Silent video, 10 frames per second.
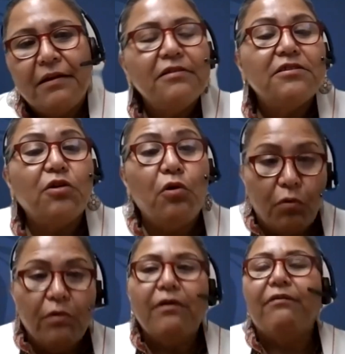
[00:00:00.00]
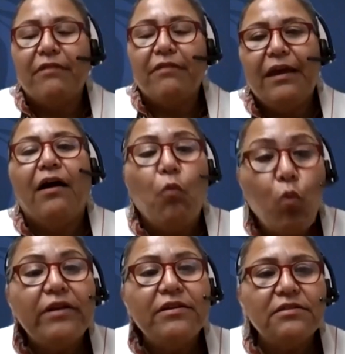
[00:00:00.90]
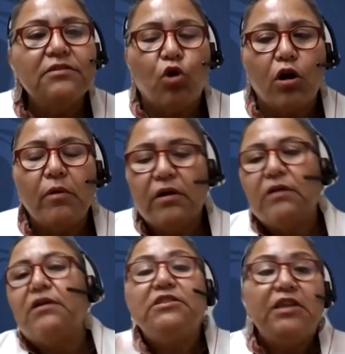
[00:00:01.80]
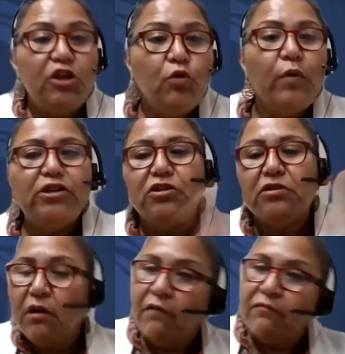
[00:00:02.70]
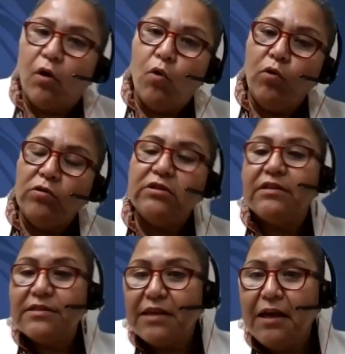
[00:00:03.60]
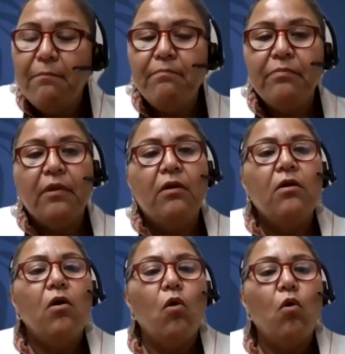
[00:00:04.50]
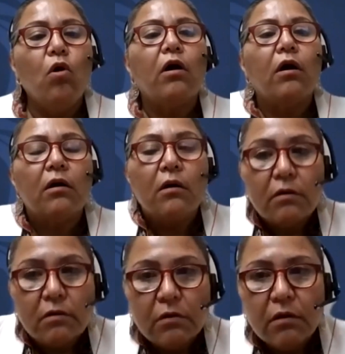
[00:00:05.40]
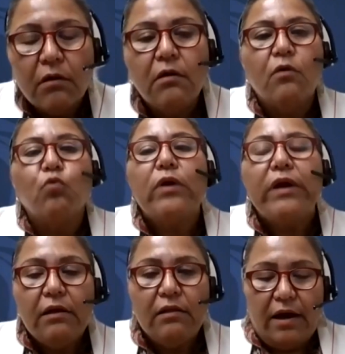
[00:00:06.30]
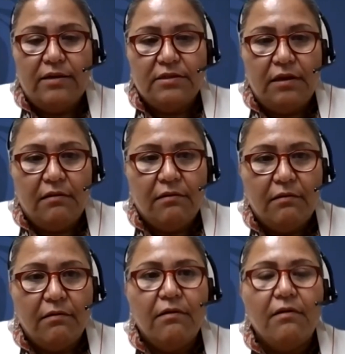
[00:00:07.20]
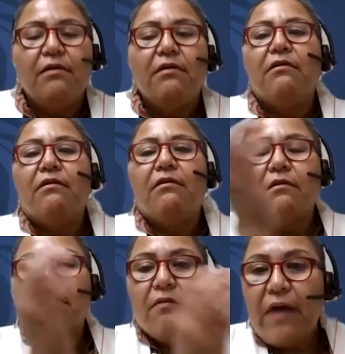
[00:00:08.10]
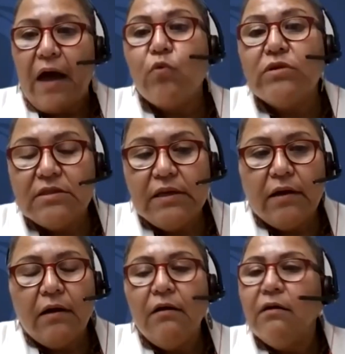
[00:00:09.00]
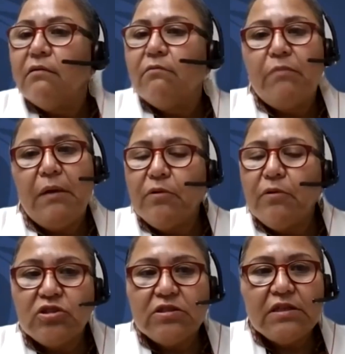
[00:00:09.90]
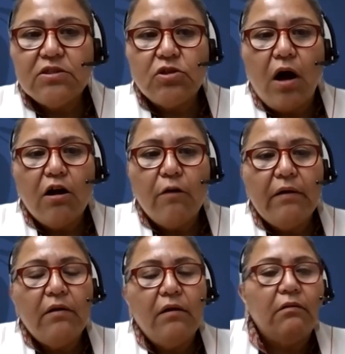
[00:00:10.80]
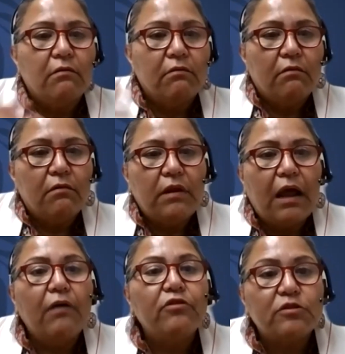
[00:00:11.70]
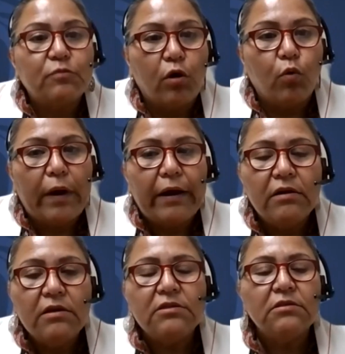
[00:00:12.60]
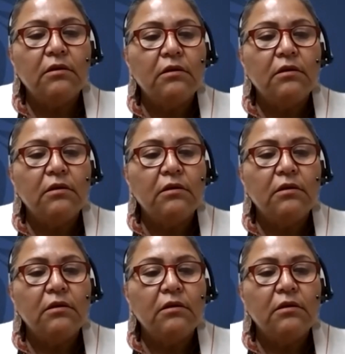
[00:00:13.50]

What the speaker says: So yeah, what is normal? Continuation of the old and the same, or realizing that was there, people just didn't talk about it. Now there's more awareness,